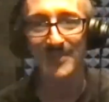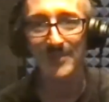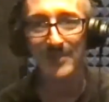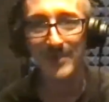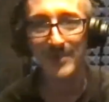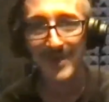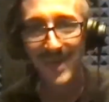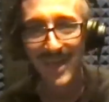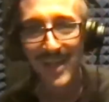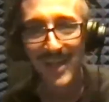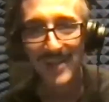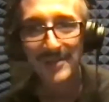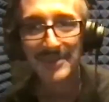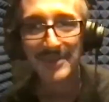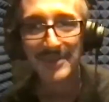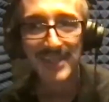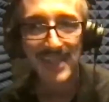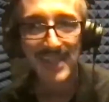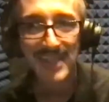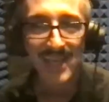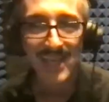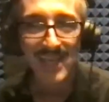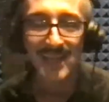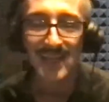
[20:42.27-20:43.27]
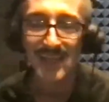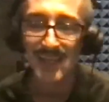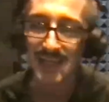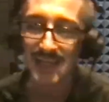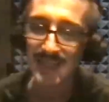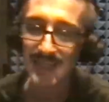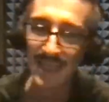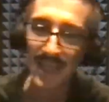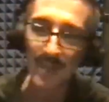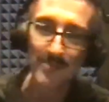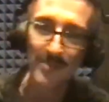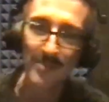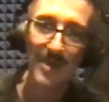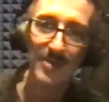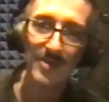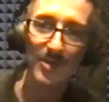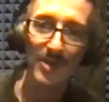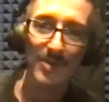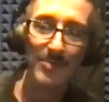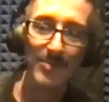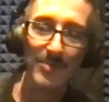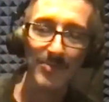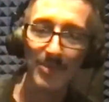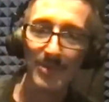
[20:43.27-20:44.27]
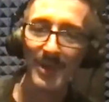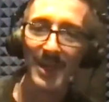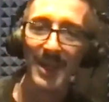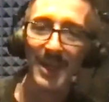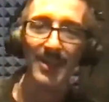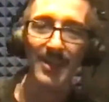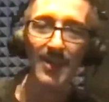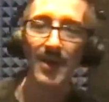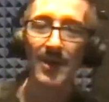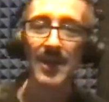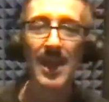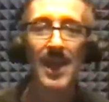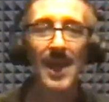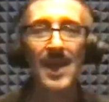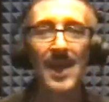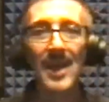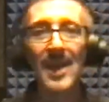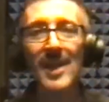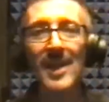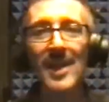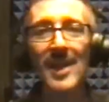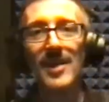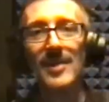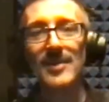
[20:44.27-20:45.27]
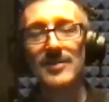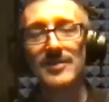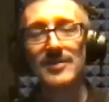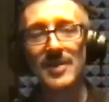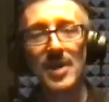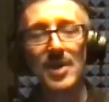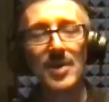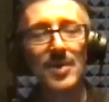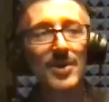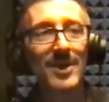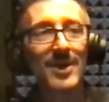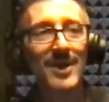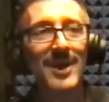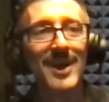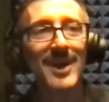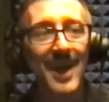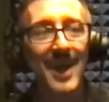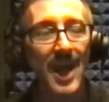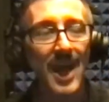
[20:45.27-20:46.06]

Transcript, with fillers: when I was a kid in that bedroom playing along. So